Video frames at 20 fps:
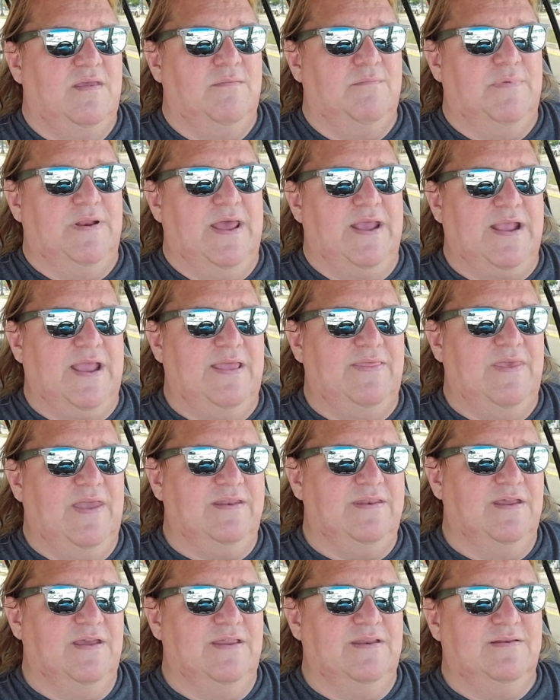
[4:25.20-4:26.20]
But I got
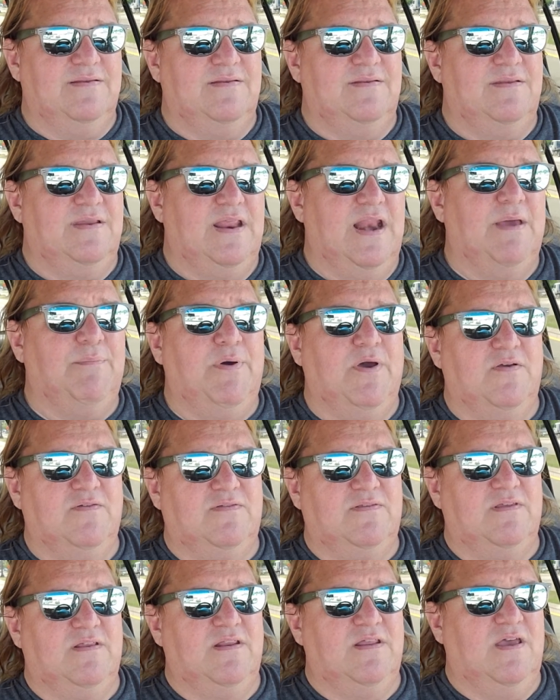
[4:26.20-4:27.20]
that done. And I
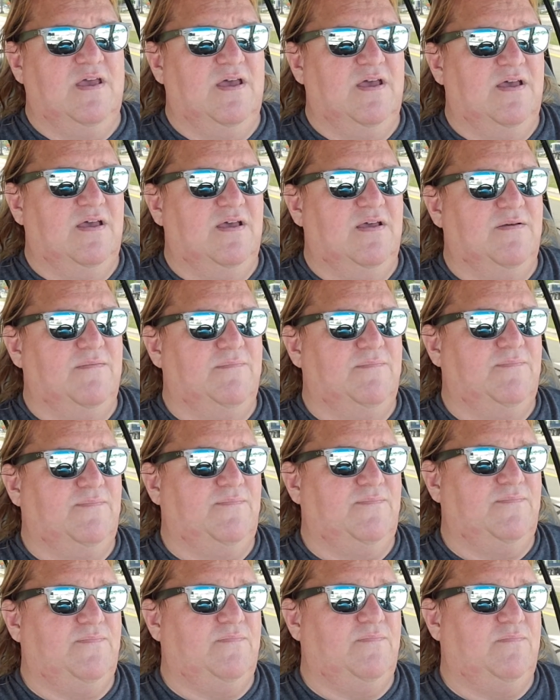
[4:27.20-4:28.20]
posted um,
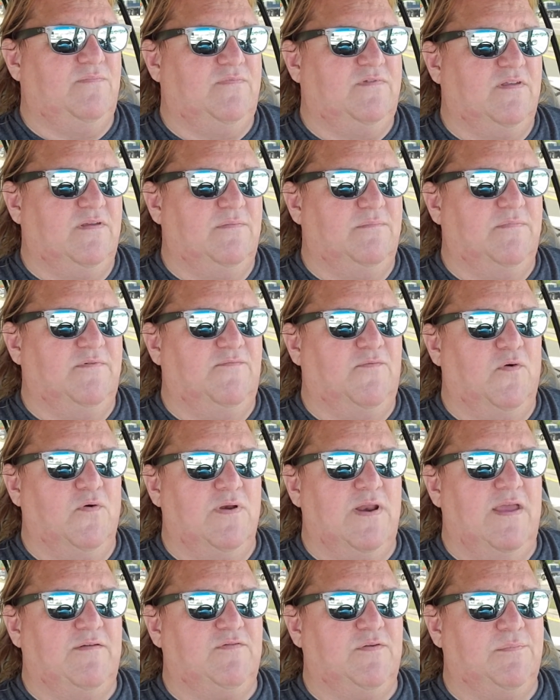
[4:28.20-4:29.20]
some before
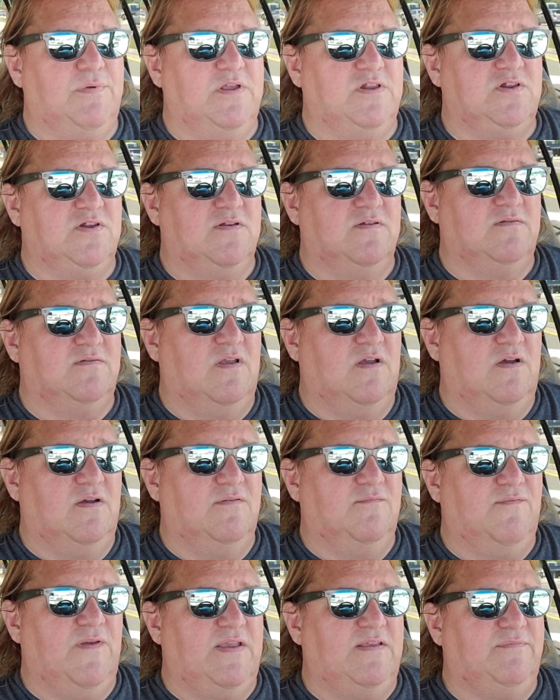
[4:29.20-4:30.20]
and after pictures
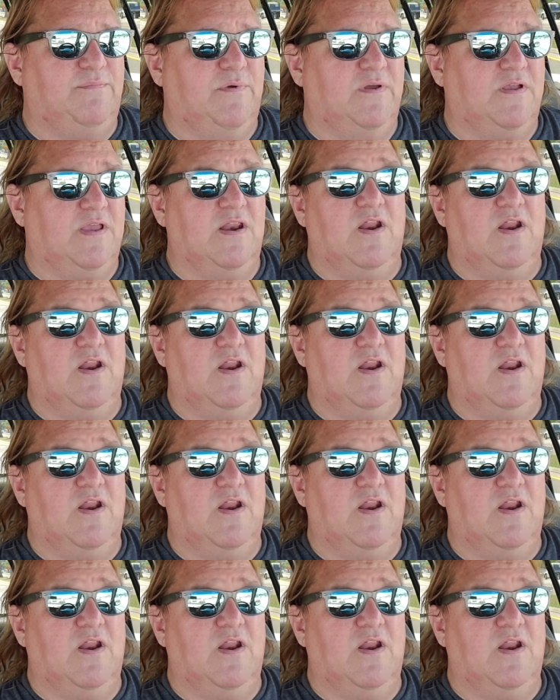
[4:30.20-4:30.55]
on Facebook.